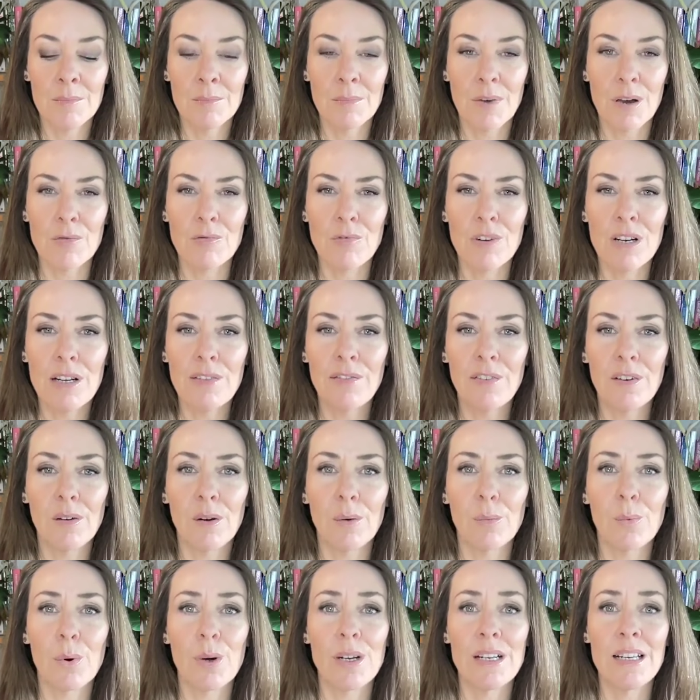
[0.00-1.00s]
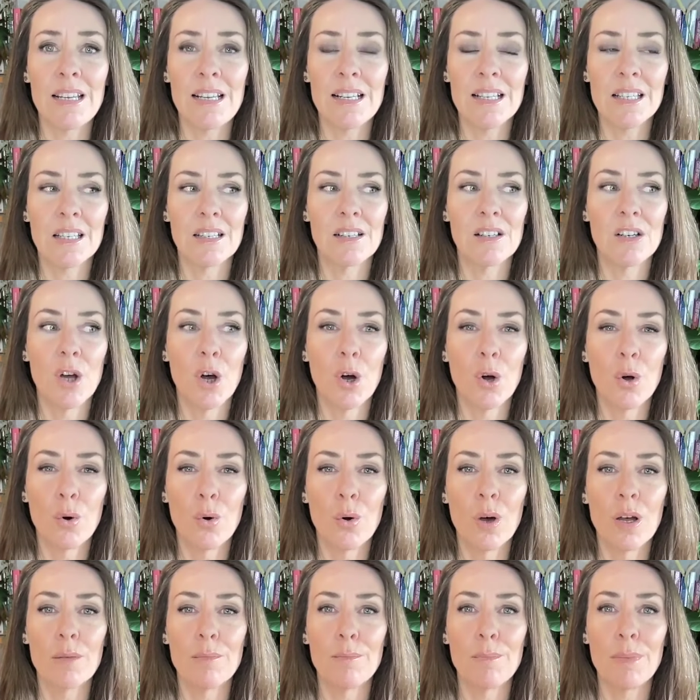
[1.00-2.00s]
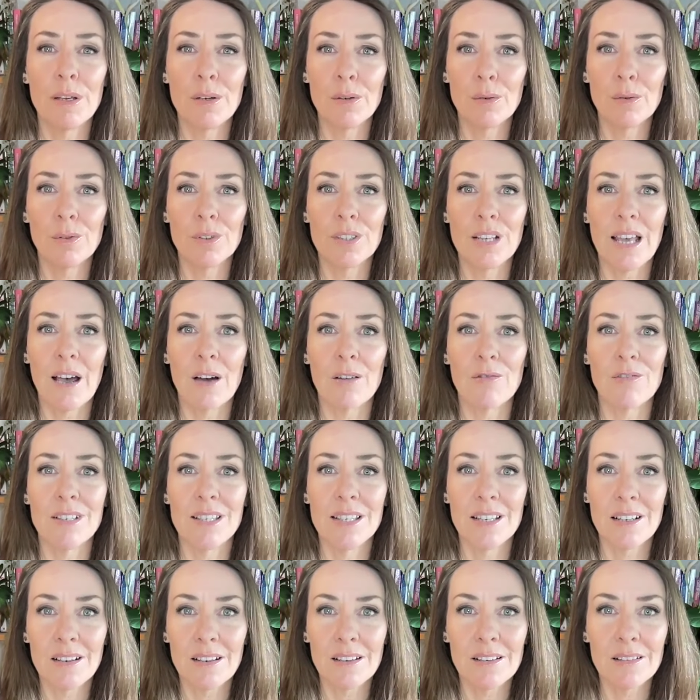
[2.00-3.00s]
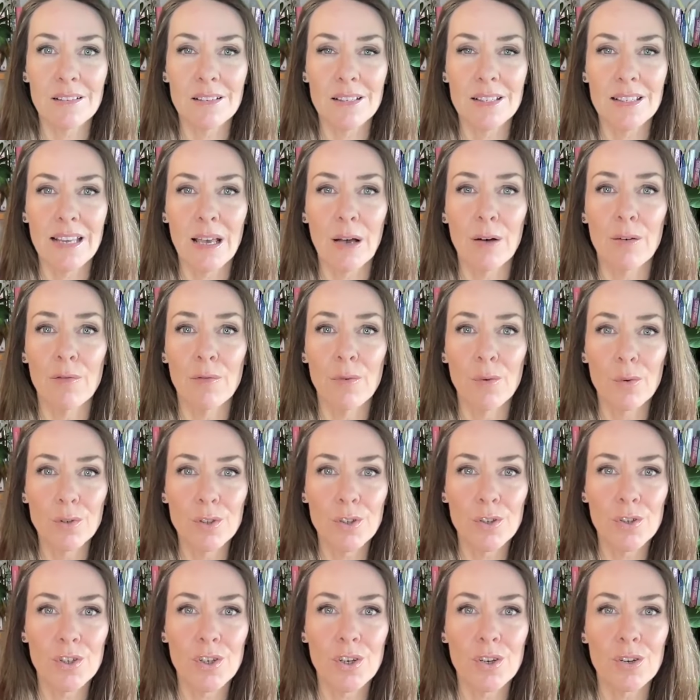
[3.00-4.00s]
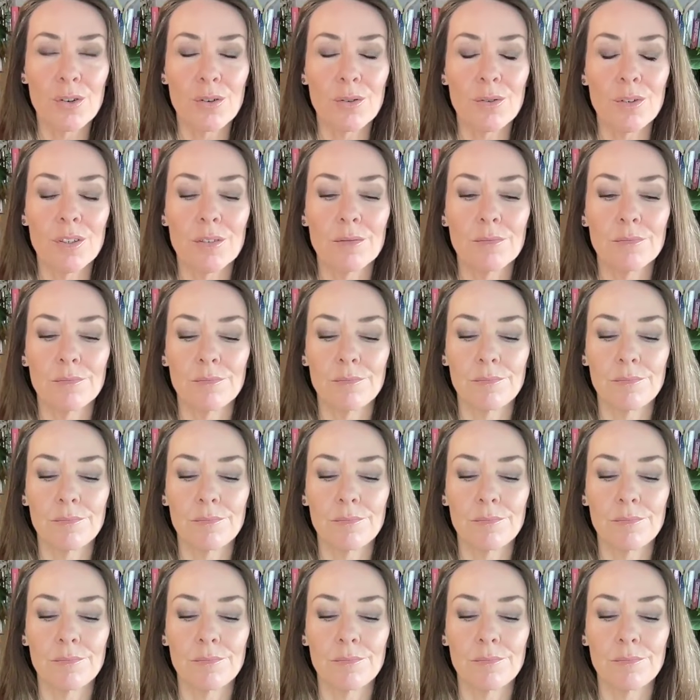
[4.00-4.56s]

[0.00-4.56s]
But I really feel that we need to know and build our resilience, our fortitude.